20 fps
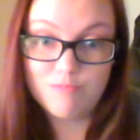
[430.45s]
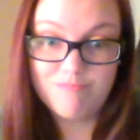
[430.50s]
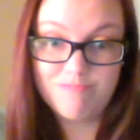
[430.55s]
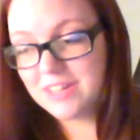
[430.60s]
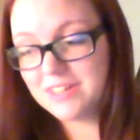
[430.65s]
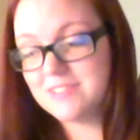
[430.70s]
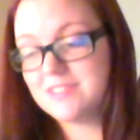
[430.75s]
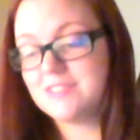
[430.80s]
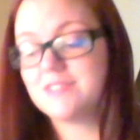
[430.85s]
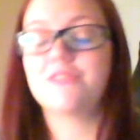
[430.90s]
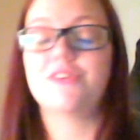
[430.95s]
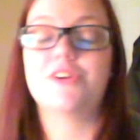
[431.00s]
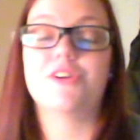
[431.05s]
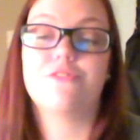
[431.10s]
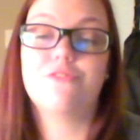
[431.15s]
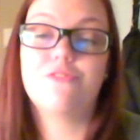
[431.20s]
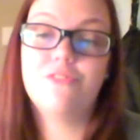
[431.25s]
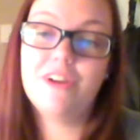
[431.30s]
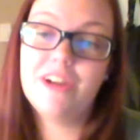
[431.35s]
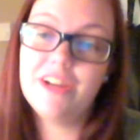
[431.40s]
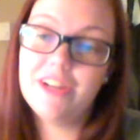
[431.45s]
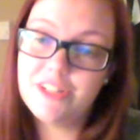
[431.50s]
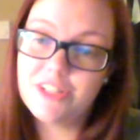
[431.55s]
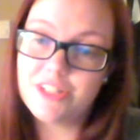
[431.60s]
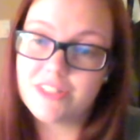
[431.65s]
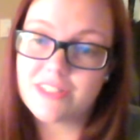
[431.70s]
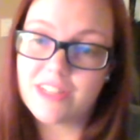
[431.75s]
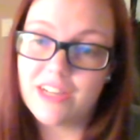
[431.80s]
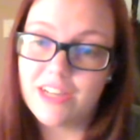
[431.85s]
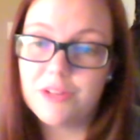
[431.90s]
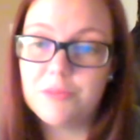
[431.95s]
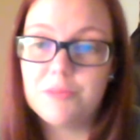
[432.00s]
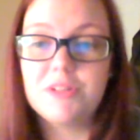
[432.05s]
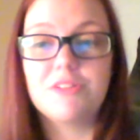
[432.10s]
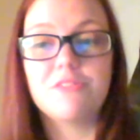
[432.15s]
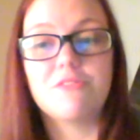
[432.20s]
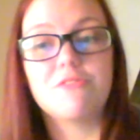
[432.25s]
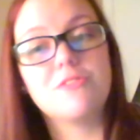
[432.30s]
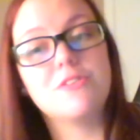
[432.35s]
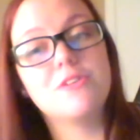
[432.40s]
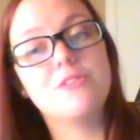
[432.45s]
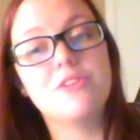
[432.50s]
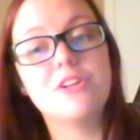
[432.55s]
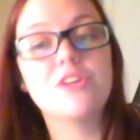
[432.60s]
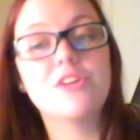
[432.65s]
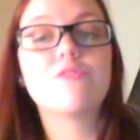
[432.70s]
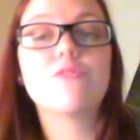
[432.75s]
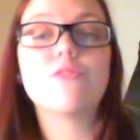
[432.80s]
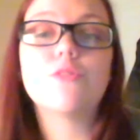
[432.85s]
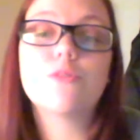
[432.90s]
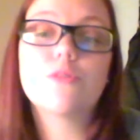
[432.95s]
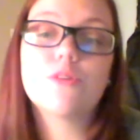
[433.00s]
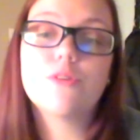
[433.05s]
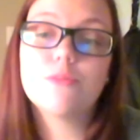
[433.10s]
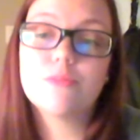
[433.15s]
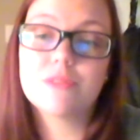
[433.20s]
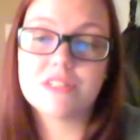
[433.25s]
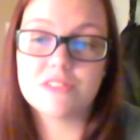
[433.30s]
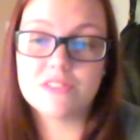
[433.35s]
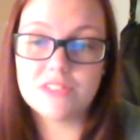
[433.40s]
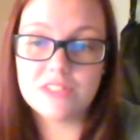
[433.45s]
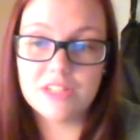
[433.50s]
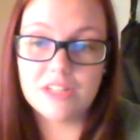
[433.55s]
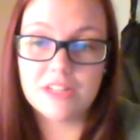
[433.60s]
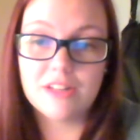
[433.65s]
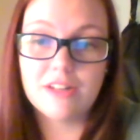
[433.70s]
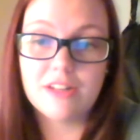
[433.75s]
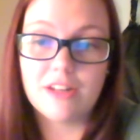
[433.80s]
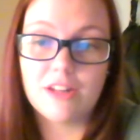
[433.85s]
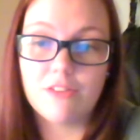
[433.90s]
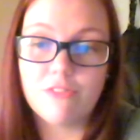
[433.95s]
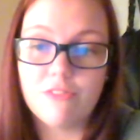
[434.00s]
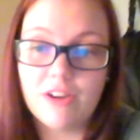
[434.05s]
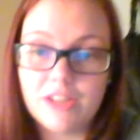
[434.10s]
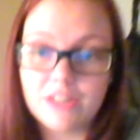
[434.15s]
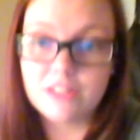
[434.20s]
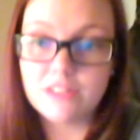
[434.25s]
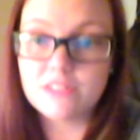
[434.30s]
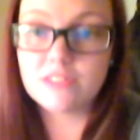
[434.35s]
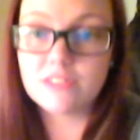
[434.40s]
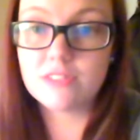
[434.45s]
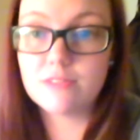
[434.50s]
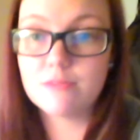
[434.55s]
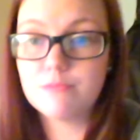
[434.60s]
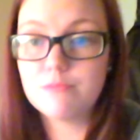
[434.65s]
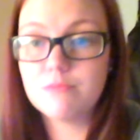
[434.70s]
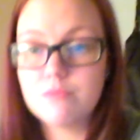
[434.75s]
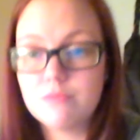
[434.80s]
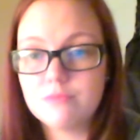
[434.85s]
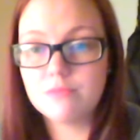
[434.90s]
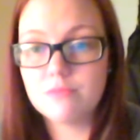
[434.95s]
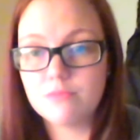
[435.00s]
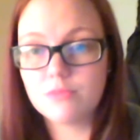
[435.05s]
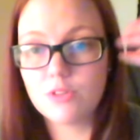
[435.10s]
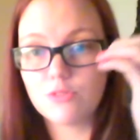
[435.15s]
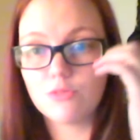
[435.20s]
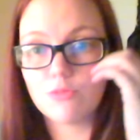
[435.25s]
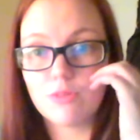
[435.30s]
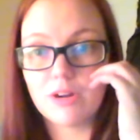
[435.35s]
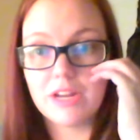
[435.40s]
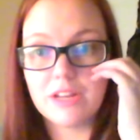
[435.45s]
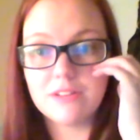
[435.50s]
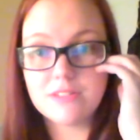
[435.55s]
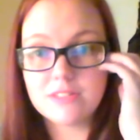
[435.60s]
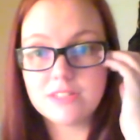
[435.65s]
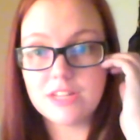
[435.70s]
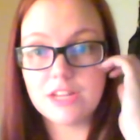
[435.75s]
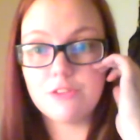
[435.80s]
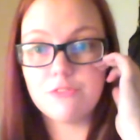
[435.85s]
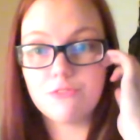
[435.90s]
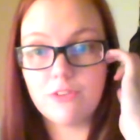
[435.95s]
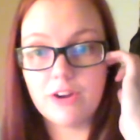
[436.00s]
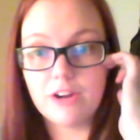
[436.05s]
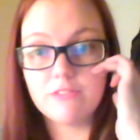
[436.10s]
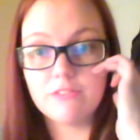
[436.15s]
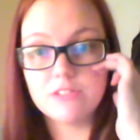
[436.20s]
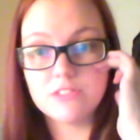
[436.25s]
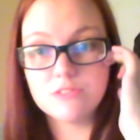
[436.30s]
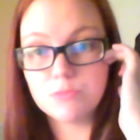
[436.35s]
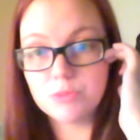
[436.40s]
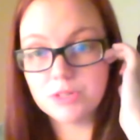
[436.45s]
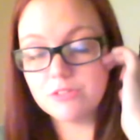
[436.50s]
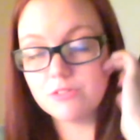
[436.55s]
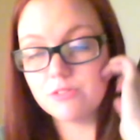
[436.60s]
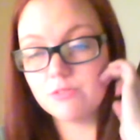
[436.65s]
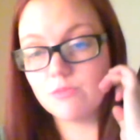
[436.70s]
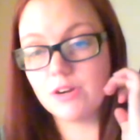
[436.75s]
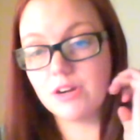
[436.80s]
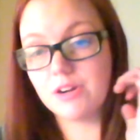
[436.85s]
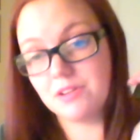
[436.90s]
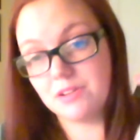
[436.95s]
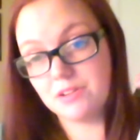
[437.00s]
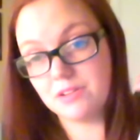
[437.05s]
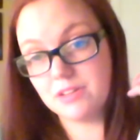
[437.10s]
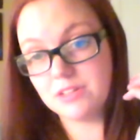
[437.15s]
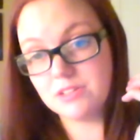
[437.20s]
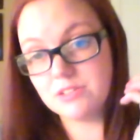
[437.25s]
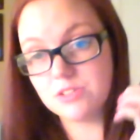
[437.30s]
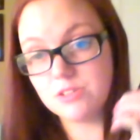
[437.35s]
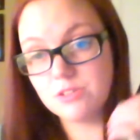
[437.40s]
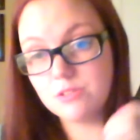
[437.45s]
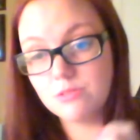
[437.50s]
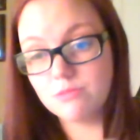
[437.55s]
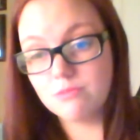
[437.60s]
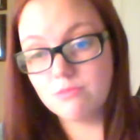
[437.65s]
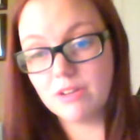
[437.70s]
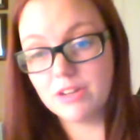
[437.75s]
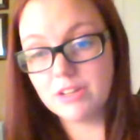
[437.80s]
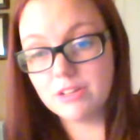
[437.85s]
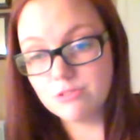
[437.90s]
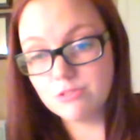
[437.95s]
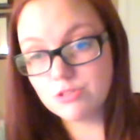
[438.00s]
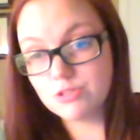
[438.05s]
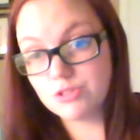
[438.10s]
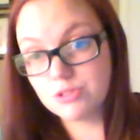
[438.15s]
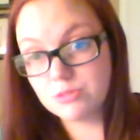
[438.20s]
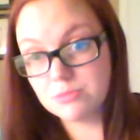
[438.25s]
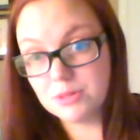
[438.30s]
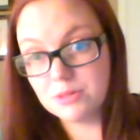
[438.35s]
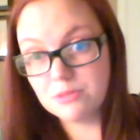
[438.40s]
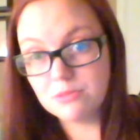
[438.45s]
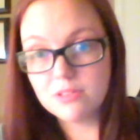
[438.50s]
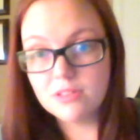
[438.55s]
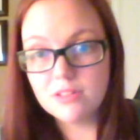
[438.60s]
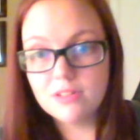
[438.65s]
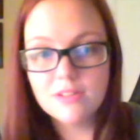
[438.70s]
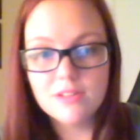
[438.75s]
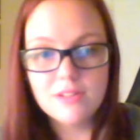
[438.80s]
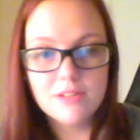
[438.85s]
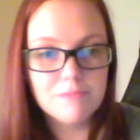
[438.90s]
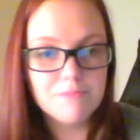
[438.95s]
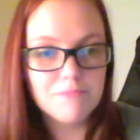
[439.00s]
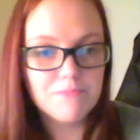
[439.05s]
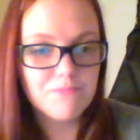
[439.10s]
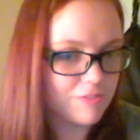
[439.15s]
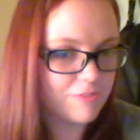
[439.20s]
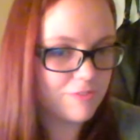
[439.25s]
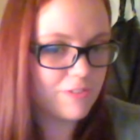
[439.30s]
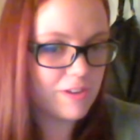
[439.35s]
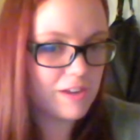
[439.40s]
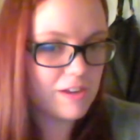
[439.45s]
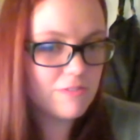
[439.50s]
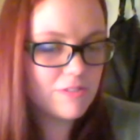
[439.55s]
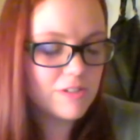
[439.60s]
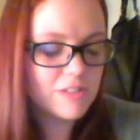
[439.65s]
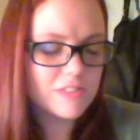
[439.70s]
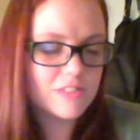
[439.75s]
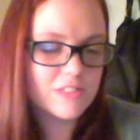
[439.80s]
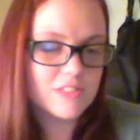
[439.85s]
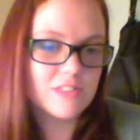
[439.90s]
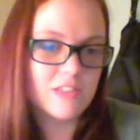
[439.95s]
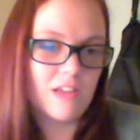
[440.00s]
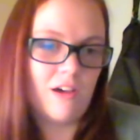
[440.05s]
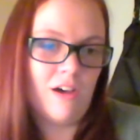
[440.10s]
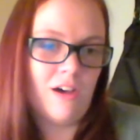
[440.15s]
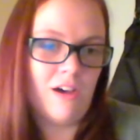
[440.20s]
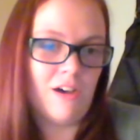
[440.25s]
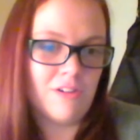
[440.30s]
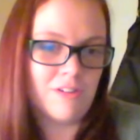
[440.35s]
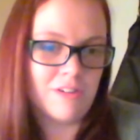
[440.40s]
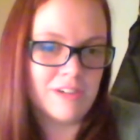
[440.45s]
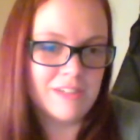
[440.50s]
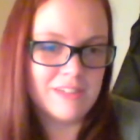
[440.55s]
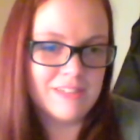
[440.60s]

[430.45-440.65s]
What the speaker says: As it's very fresh, it's kind of a bit of fruity and floral mixed in, and I find it's great day fragrance, but you can wear it at night too. I usually do both. Favorite song?